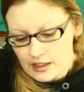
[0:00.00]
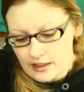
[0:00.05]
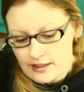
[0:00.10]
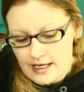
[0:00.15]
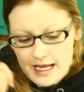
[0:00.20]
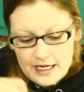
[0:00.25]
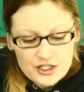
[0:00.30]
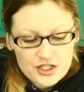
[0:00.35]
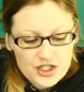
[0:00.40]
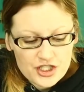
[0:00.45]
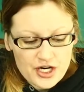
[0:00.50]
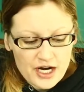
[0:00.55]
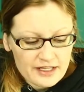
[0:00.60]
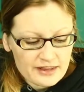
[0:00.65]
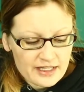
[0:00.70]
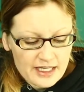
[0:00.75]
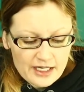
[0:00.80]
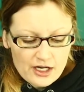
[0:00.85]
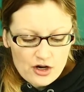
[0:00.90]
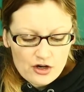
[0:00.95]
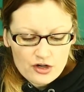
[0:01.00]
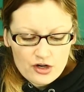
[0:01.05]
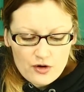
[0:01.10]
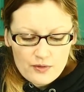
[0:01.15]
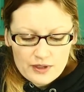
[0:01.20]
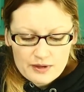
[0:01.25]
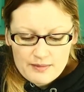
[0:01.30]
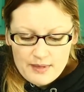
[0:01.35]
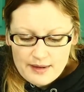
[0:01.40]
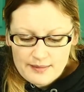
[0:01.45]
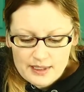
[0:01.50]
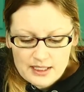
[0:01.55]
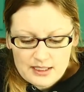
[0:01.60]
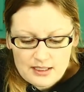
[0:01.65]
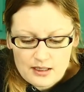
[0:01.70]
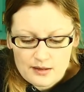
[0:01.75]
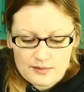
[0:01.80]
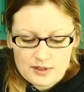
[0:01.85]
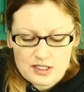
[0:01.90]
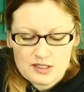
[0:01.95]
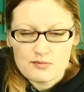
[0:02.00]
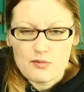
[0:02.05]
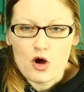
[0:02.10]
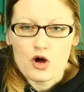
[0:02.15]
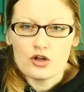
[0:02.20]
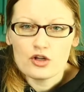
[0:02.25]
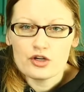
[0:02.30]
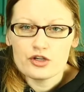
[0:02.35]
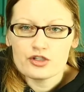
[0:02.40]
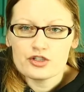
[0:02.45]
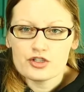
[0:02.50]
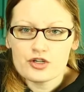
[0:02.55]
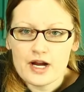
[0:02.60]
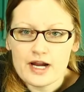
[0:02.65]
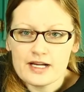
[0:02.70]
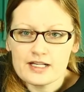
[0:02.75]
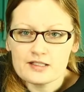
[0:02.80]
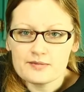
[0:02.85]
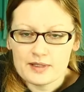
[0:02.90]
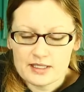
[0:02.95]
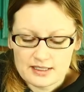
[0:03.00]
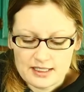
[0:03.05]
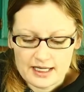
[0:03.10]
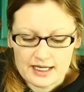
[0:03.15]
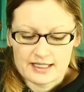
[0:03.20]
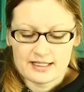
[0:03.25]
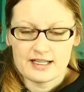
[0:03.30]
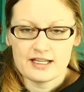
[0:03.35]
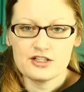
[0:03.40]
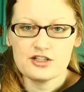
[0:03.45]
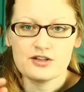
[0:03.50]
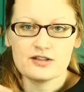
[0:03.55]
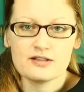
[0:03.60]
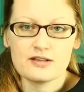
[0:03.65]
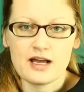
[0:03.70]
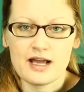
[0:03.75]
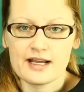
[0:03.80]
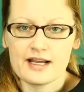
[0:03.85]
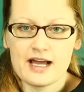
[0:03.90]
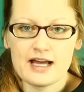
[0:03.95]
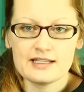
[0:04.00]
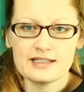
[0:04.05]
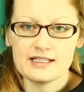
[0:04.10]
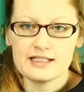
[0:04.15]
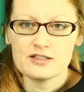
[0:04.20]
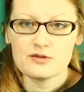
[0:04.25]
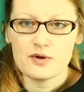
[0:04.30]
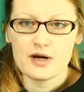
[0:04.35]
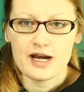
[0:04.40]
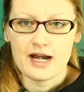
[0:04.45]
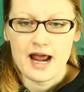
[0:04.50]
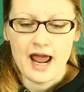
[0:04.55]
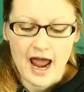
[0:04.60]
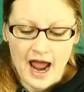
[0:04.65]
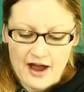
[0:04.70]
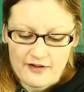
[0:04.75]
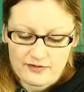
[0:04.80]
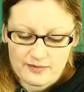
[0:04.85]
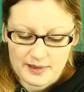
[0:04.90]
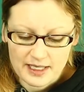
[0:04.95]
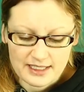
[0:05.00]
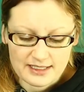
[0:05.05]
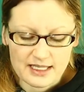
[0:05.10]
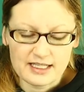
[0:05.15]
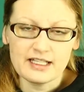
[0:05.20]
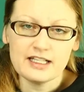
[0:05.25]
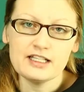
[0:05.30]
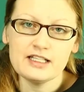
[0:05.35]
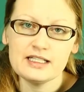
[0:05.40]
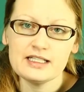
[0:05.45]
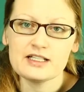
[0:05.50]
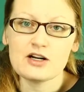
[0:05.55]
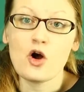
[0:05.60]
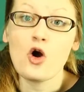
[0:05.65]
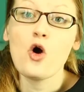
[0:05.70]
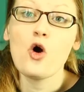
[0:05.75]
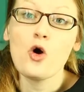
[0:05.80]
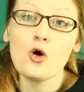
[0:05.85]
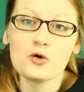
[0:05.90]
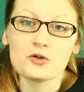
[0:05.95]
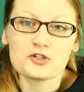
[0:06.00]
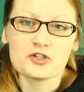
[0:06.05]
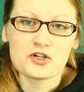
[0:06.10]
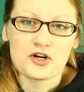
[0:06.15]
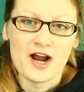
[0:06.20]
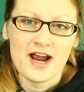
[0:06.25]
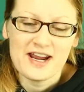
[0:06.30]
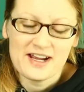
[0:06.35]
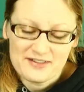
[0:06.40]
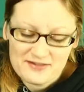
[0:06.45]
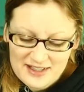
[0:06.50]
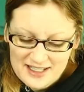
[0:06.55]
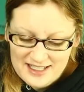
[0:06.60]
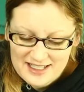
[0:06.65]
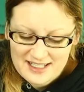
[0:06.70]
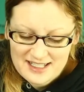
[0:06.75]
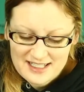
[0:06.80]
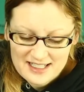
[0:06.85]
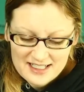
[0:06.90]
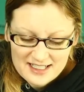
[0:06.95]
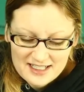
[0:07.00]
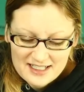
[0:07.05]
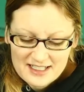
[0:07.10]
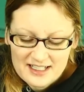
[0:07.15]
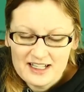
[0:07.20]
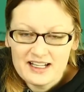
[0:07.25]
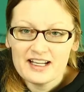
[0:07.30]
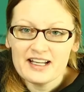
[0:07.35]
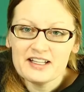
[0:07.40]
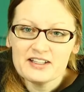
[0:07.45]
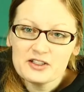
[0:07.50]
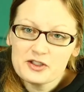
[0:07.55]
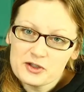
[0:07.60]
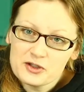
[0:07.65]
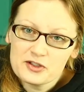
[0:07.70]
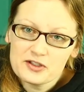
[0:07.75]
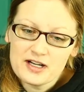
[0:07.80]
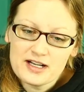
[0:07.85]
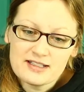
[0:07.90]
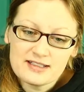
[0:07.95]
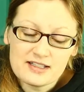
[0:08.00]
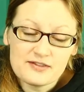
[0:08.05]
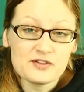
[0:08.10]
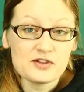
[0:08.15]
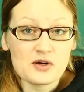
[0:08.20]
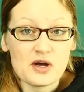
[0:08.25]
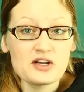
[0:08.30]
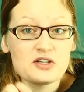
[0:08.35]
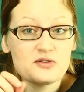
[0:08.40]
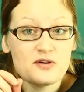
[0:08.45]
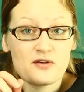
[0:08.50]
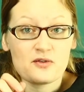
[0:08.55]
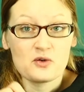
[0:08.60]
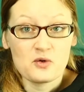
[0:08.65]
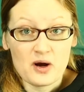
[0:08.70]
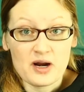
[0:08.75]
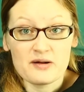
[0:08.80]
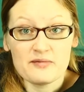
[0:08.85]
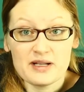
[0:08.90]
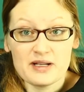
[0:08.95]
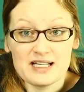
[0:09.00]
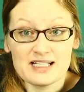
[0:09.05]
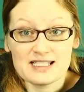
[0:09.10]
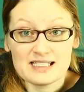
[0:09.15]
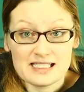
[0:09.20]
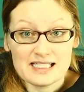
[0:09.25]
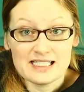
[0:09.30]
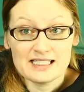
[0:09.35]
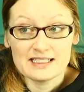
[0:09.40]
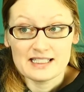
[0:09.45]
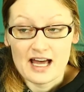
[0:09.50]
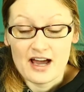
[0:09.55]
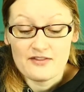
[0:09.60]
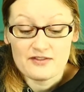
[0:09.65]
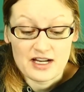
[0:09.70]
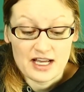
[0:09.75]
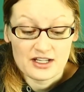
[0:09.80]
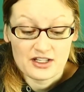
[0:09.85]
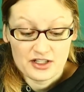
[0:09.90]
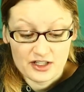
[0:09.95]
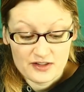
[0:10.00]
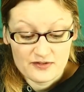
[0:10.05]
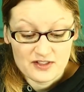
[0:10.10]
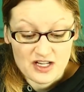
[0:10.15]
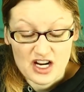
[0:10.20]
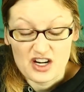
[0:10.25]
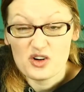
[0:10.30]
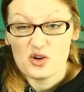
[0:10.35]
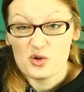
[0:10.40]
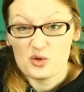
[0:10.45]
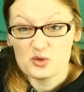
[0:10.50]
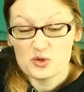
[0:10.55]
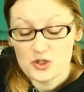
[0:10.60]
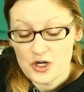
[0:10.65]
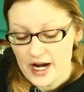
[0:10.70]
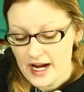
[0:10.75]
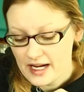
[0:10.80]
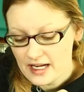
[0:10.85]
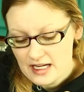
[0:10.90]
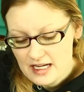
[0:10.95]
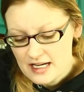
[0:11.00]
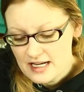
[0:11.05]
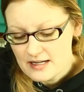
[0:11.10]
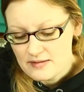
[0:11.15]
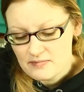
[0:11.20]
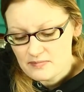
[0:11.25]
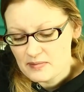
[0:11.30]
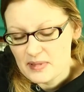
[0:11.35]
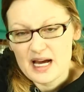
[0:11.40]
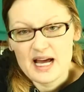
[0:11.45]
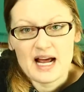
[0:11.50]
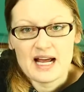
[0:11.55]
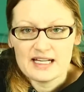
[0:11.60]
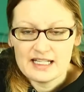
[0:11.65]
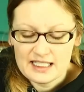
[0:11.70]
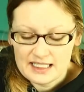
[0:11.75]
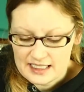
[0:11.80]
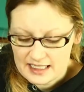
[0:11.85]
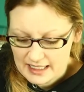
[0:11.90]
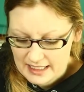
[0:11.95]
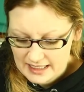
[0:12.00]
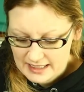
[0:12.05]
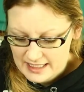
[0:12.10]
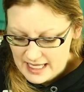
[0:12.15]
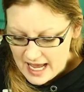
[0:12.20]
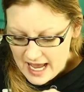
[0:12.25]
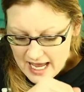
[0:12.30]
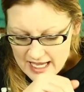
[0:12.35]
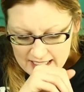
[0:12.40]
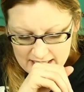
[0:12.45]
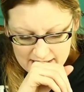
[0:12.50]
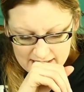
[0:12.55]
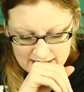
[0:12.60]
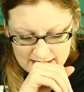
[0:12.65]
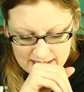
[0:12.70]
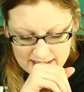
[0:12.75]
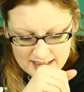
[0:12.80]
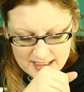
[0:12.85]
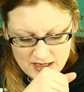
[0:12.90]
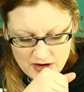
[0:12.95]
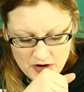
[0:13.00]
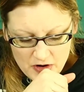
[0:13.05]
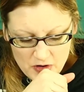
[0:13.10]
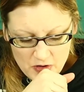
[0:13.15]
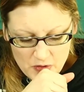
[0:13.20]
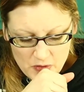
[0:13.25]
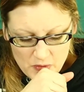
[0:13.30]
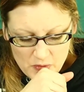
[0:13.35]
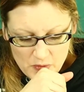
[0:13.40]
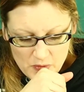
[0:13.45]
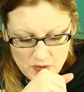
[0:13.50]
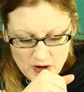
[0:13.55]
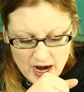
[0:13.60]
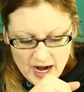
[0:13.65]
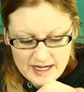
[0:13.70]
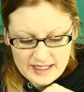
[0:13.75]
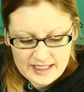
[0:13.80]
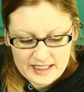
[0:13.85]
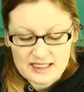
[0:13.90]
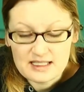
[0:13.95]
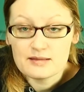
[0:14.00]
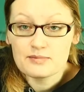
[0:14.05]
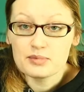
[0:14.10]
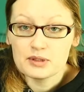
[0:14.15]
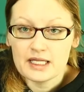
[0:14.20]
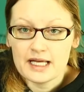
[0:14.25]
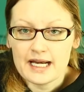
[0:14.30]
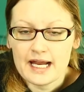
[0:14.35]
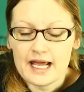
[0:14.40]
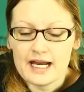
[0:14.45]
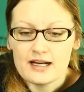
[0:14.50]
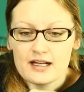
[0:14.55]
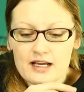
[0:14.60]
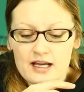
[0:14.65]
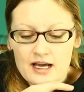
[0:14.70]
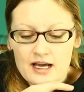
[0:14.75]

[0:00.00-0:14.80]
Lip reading: Next year, I think I'll go with maybe some smaller trays, because like I said, I cut this one in half because I didn't need a whole tray of this in the Heucheras. Even though I do have quite a bit of seed left, I could have done a whole tray, but I didn't need that. And so I did split it.